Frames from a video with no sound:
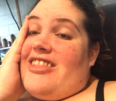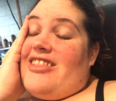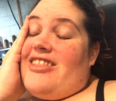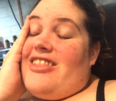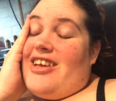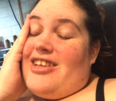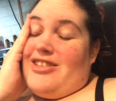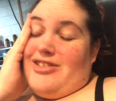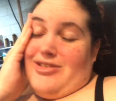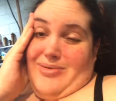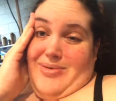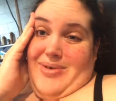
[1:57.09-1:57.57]

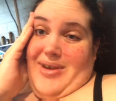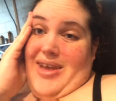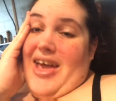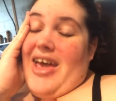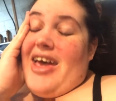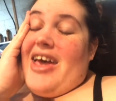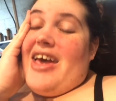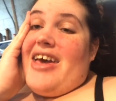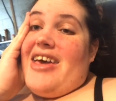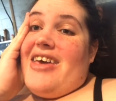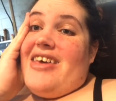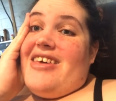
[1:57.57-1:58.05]
that's
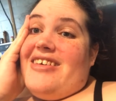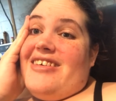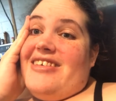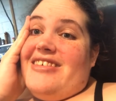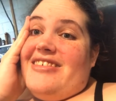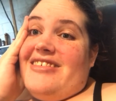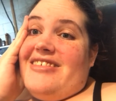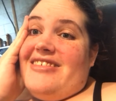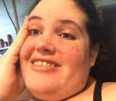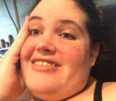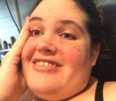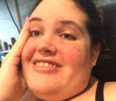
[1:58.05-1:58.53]
okay
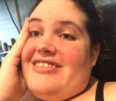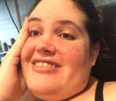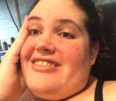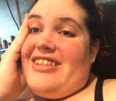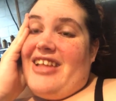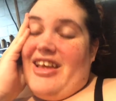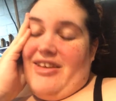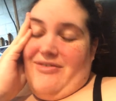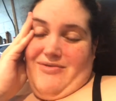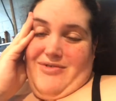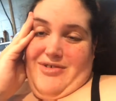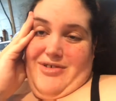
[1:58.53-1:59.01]

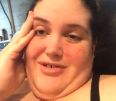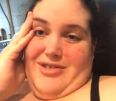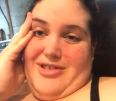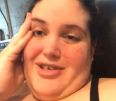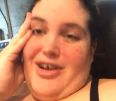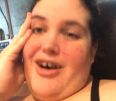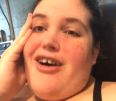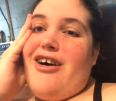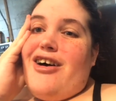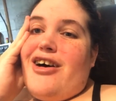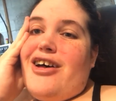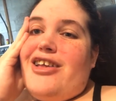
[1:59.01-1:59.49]
life goes
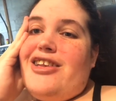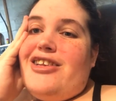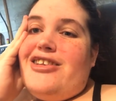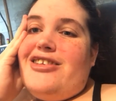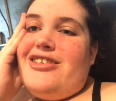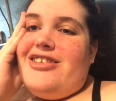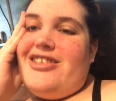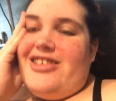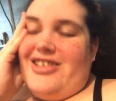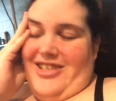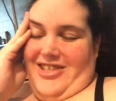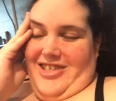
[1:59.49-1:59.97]
on.
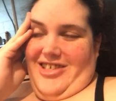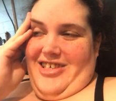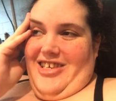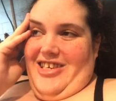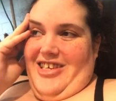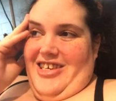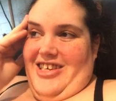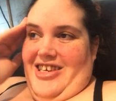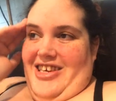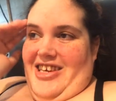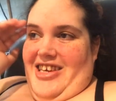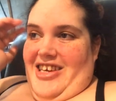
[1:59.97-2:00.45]

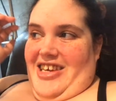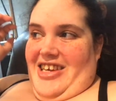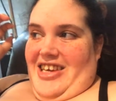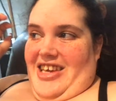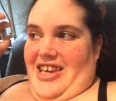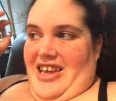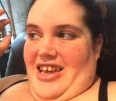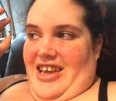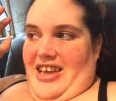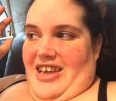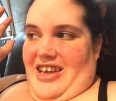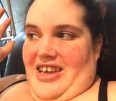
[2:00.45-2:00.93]

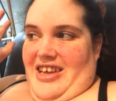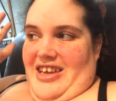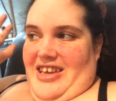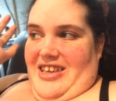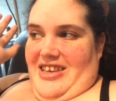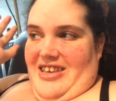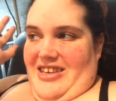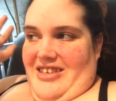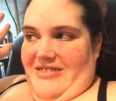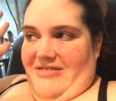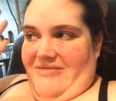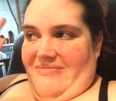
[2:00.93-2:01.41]

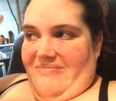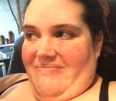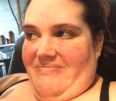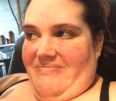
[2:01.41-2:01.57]
And